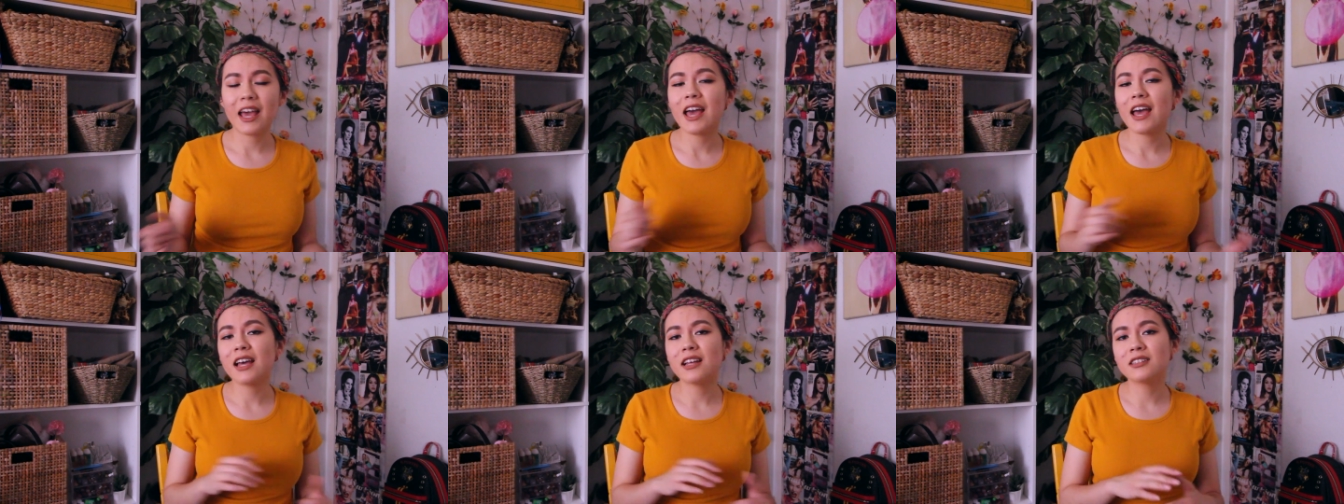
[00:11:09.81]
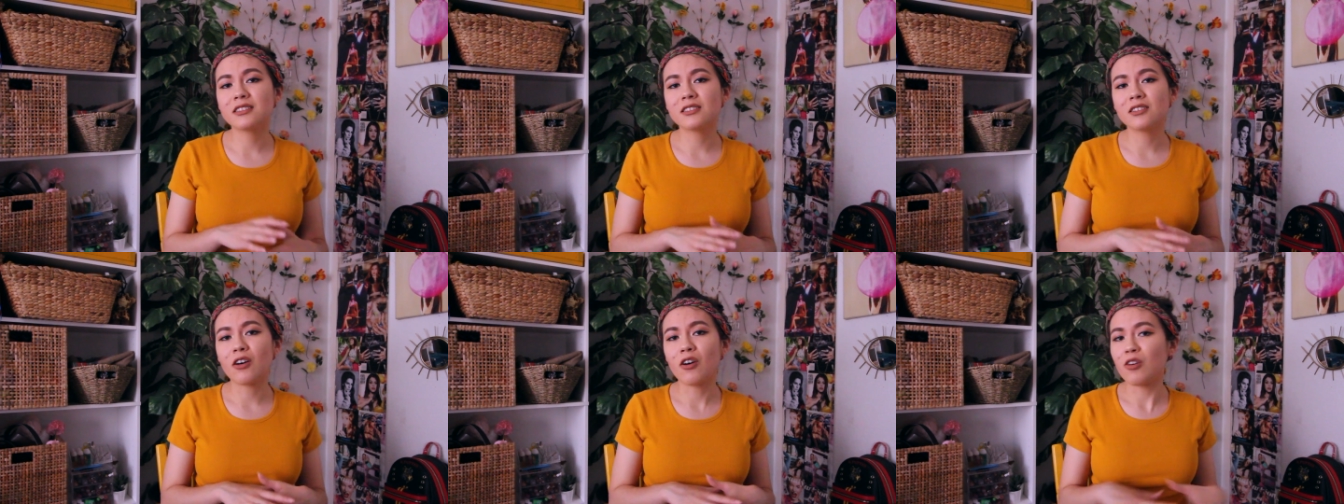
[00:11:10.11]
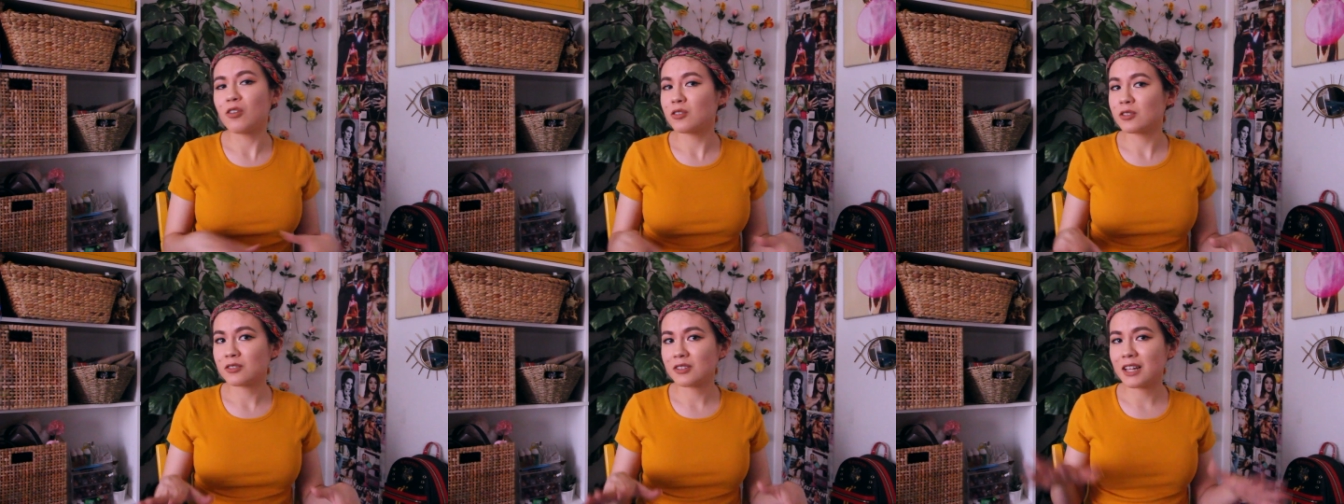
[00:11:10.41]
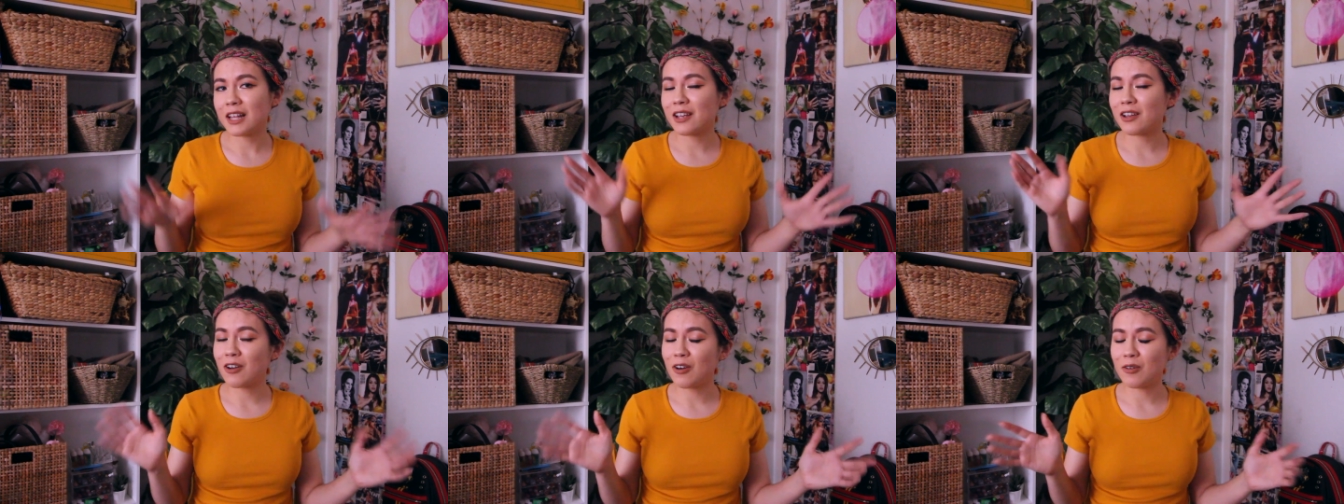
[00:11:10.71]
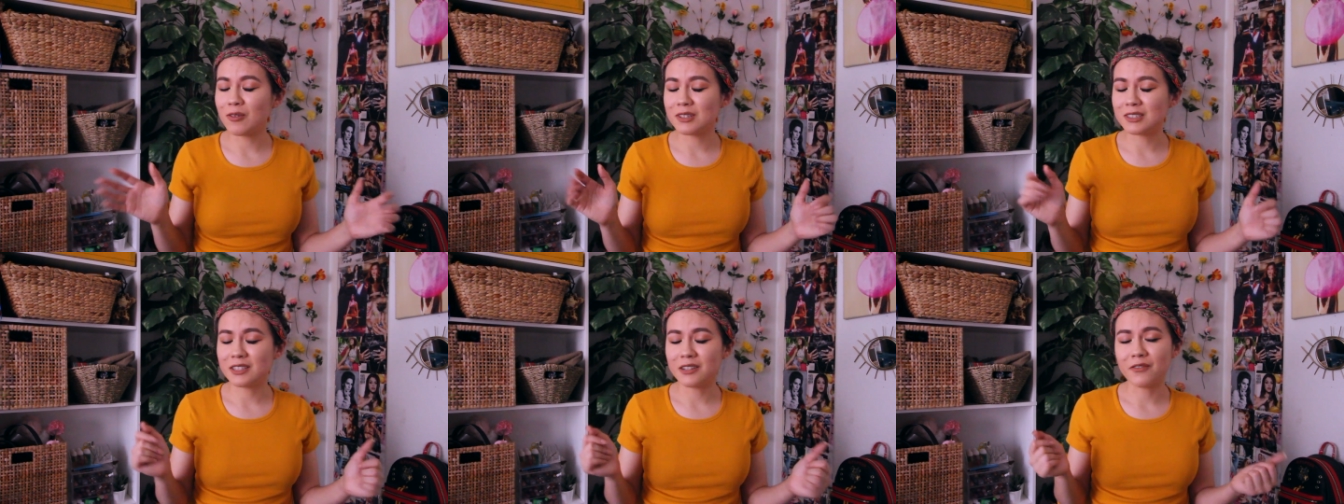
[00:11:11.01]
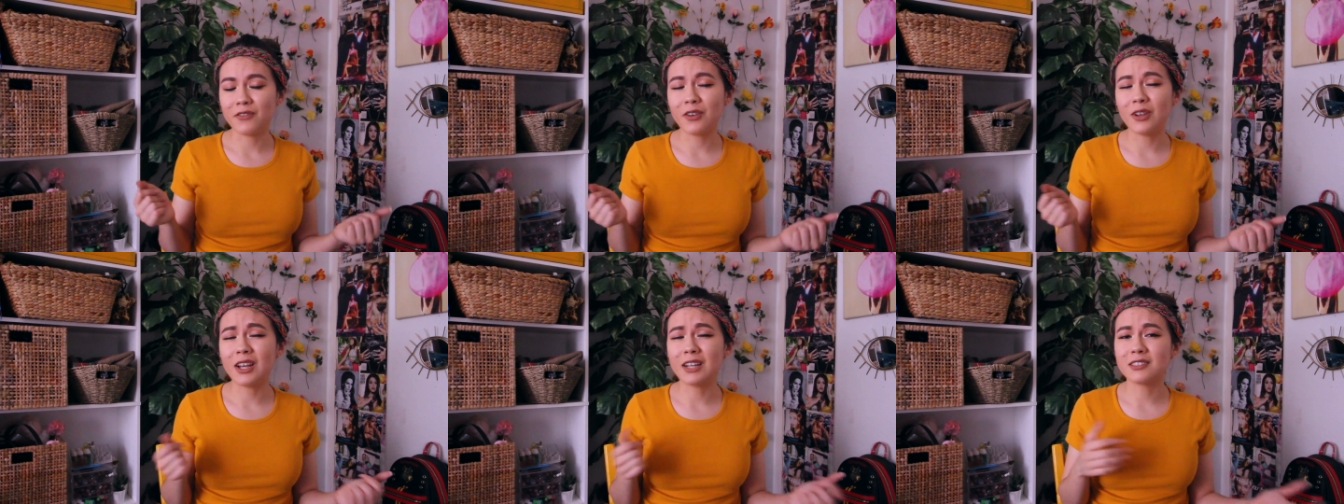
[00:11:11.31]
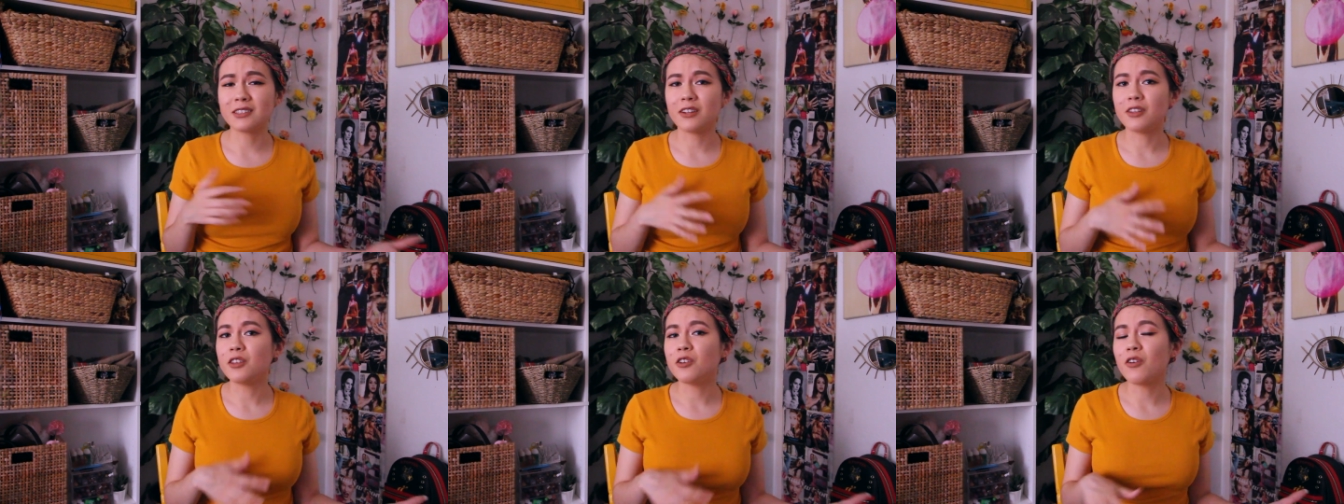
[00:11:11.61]
And also, like always, if you
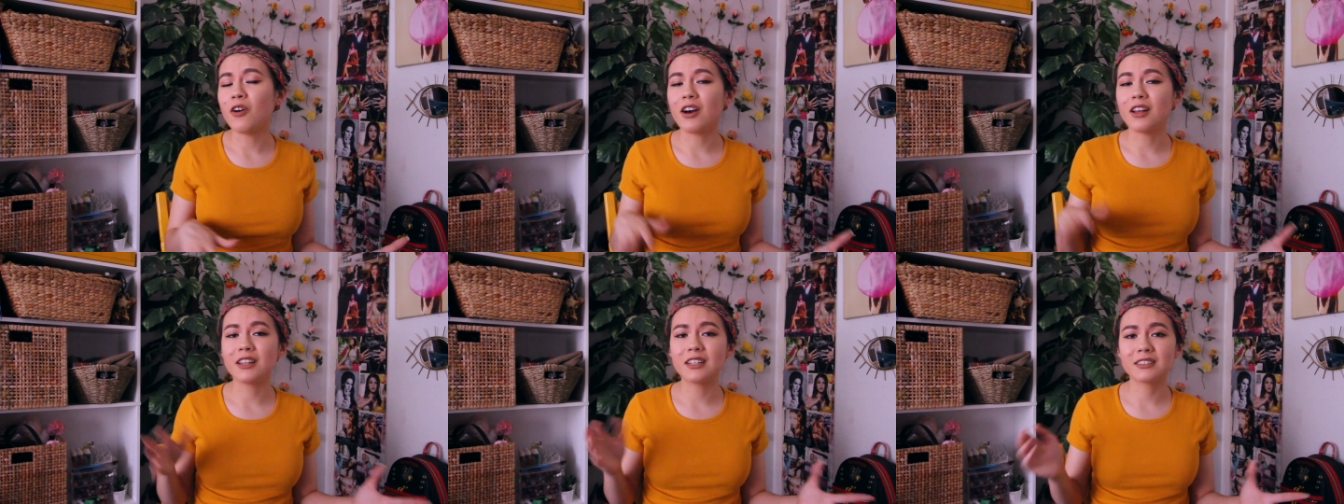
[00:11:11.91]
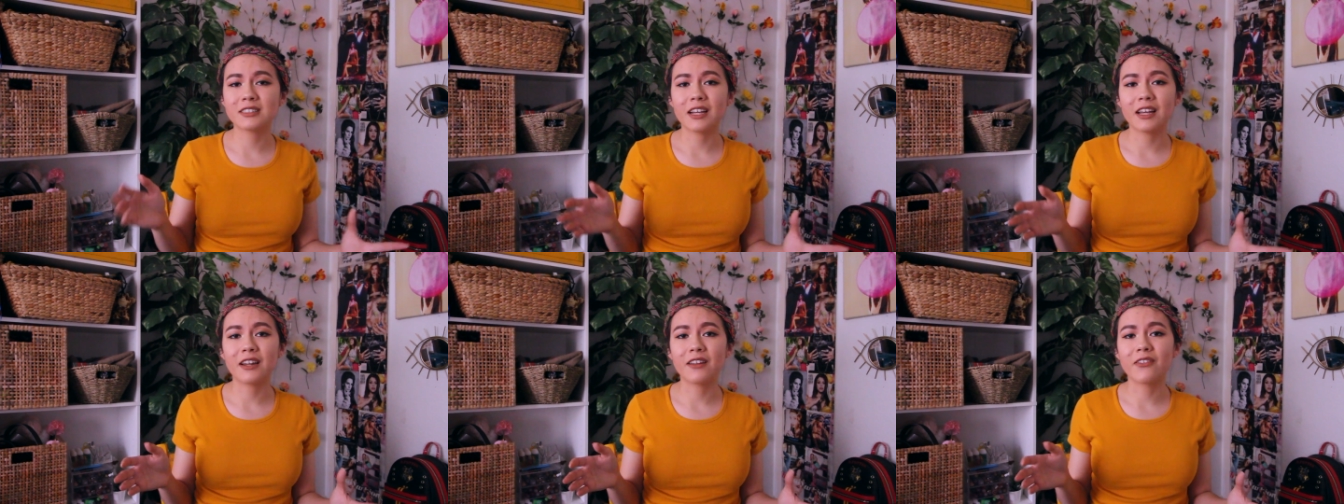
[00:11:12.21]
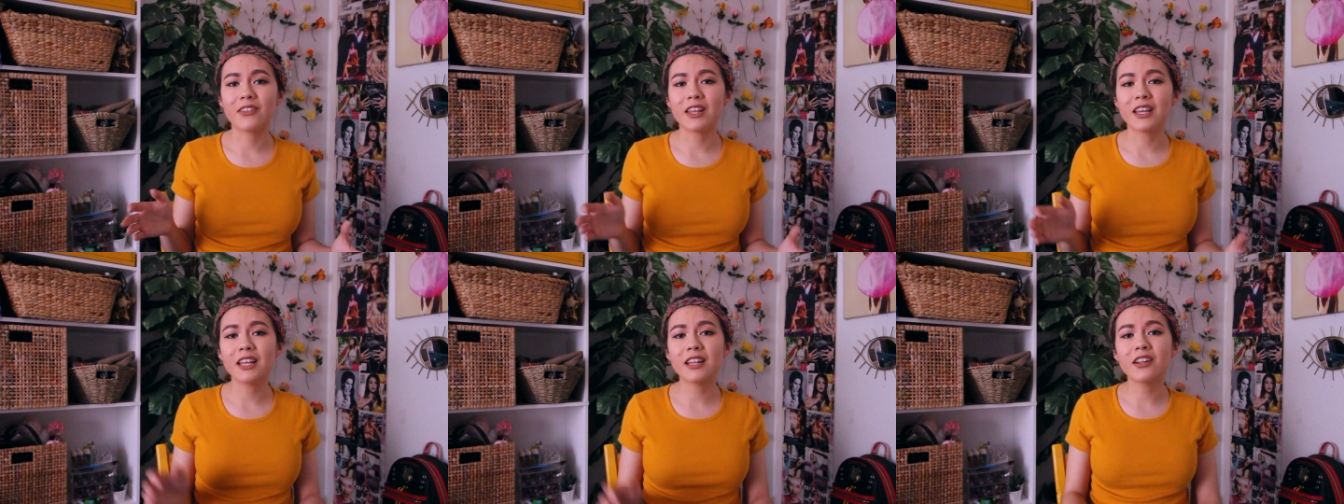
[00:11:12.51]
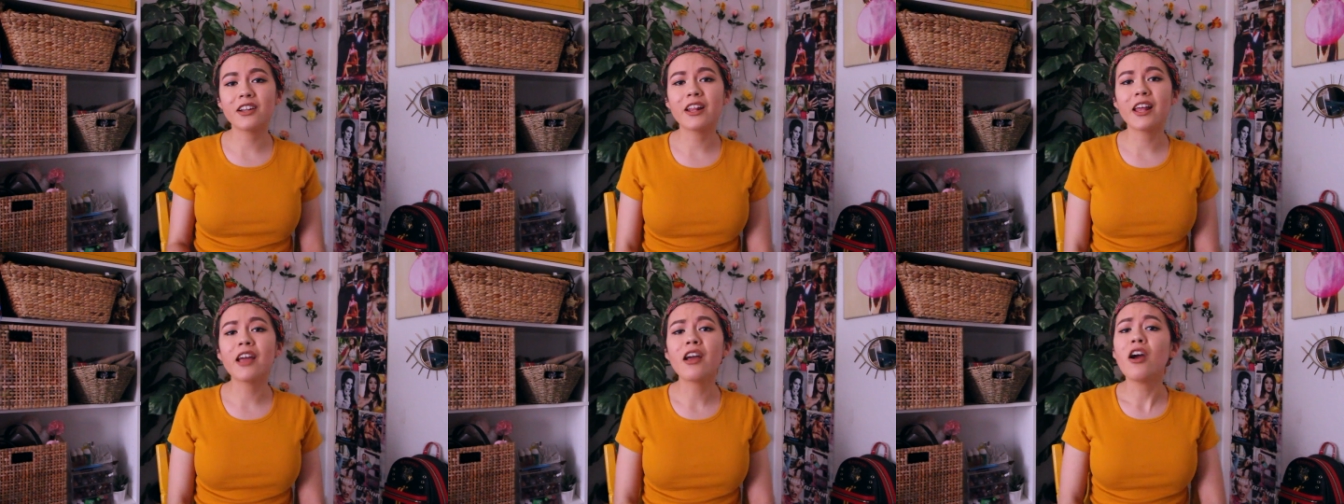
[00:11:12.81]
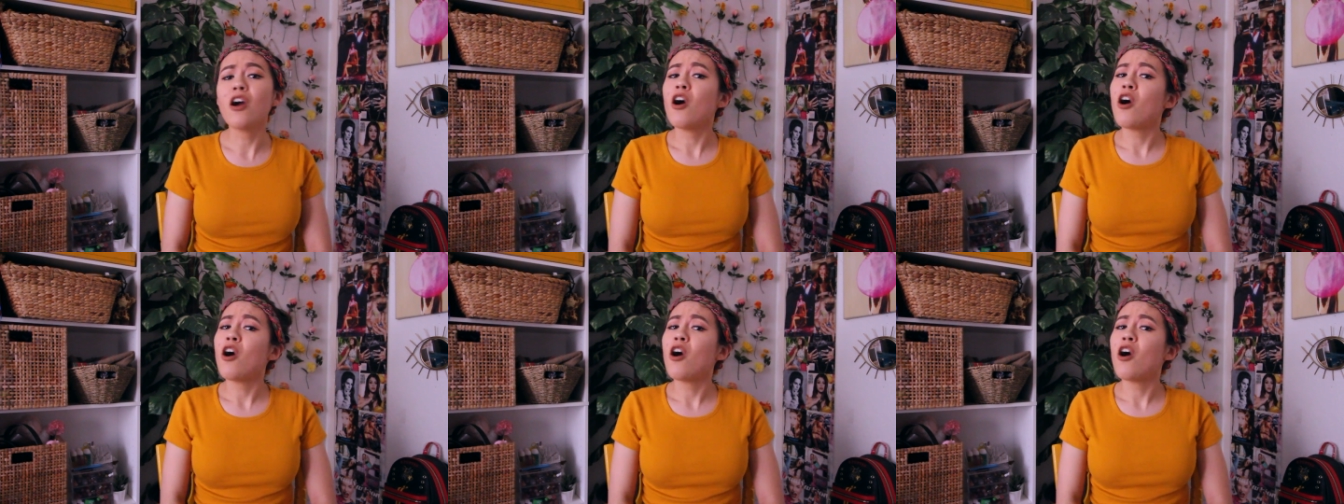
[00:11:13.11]
guys are new on this side of the internet,